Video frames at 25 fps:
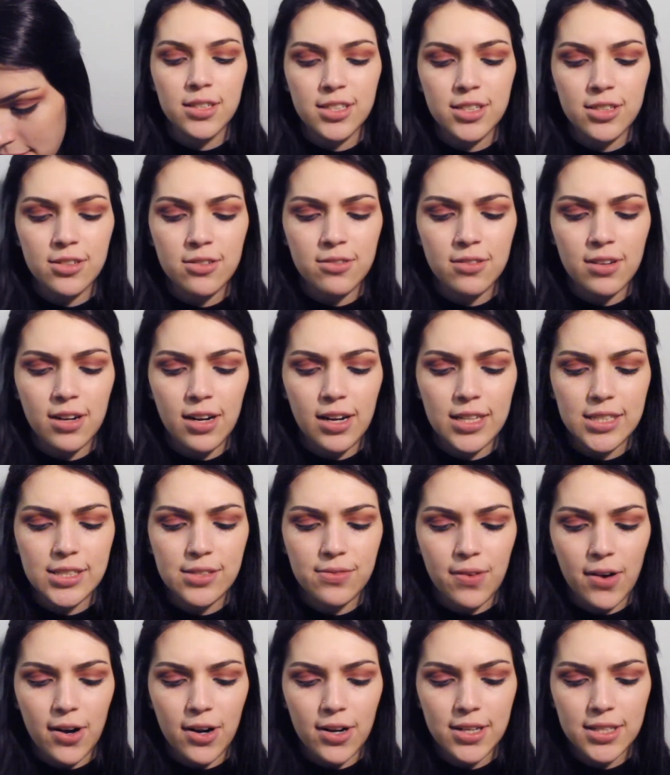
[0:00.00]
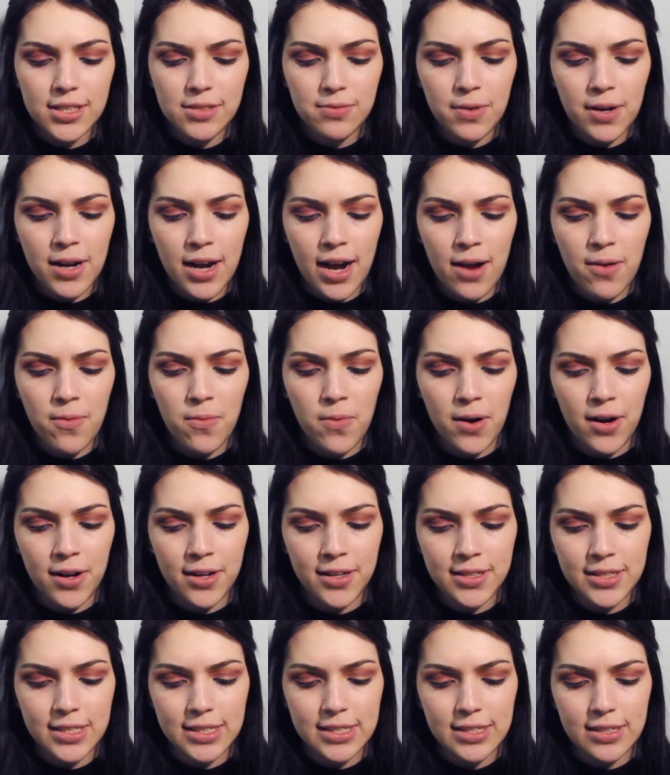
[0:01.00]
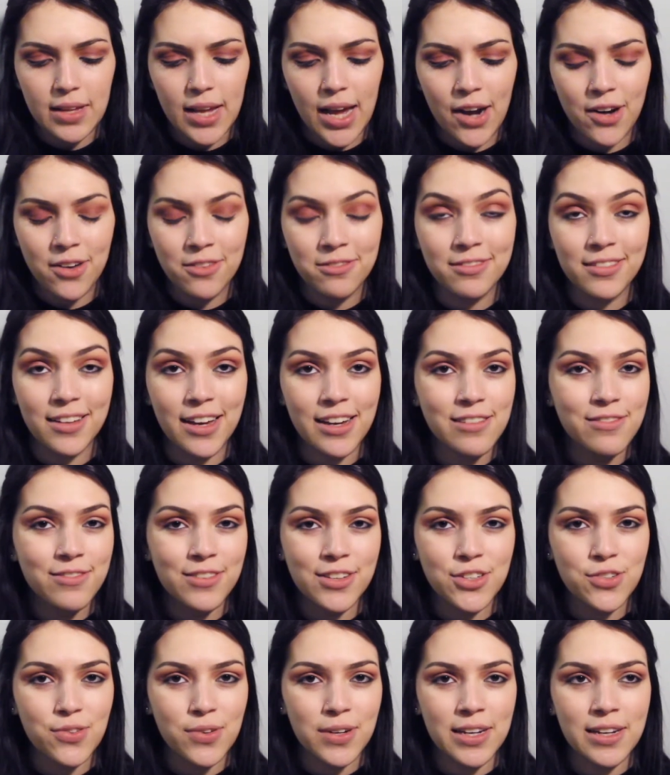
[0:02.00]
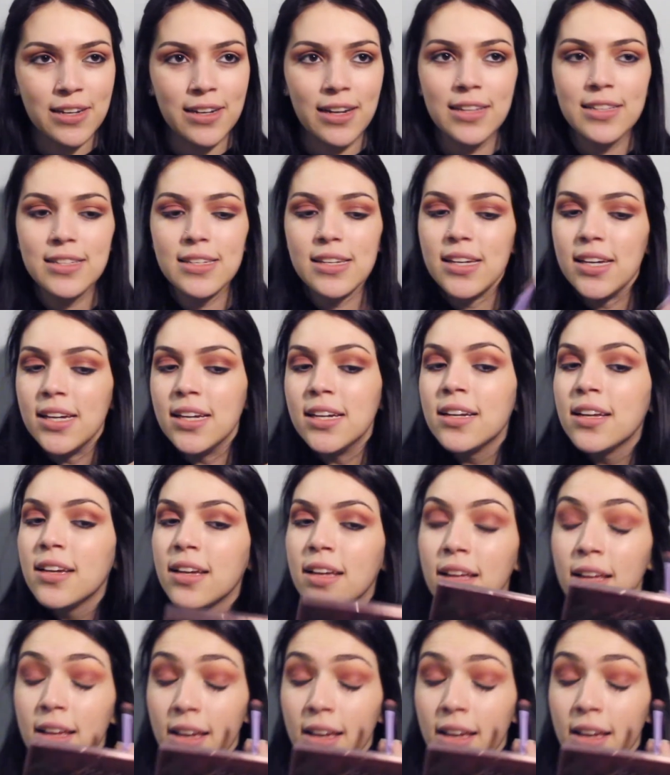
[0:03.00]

So as far as what I want out of life in 2019,